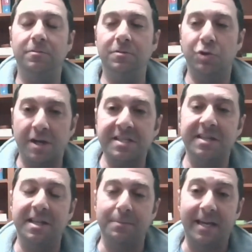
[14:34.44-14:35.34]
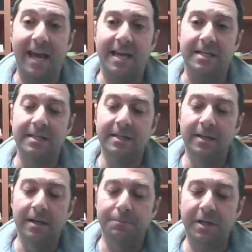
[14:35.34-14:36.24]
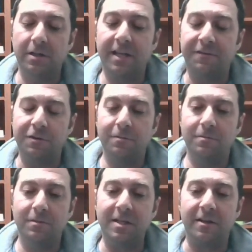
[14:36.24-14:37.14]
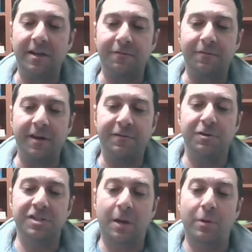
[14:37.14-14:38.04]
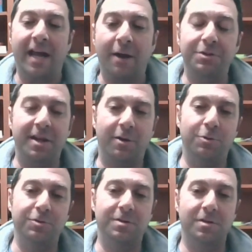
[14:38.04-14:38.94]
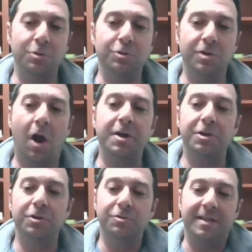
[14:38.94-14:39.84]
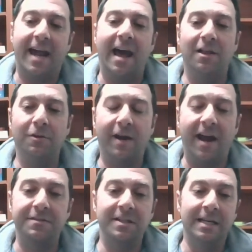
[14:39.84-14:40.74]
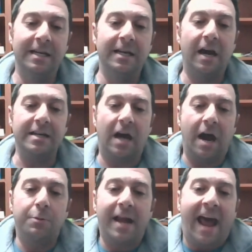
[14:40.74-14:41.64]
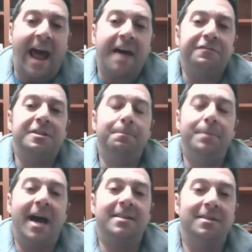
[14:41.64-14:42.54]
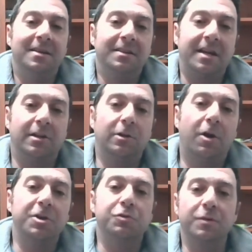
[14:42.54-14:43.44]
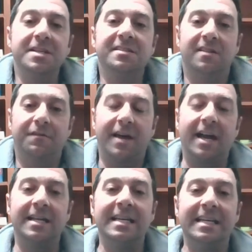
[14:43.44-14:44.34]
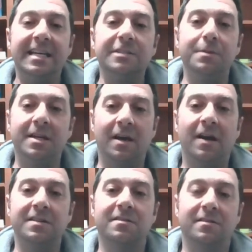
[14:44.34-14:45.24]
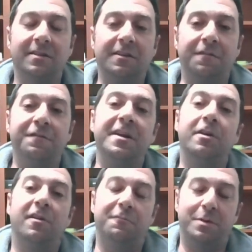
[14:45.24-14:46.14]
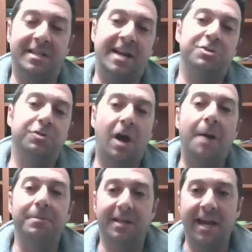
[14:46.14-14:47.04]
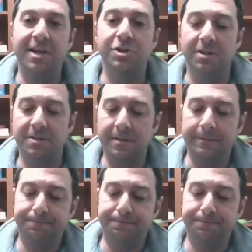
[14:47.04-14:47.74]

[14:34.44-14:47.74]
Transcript: trusting them again. But if you're someone out there who's not using allografts, I would have to bet that a large reason of that is because the fear of potential complications.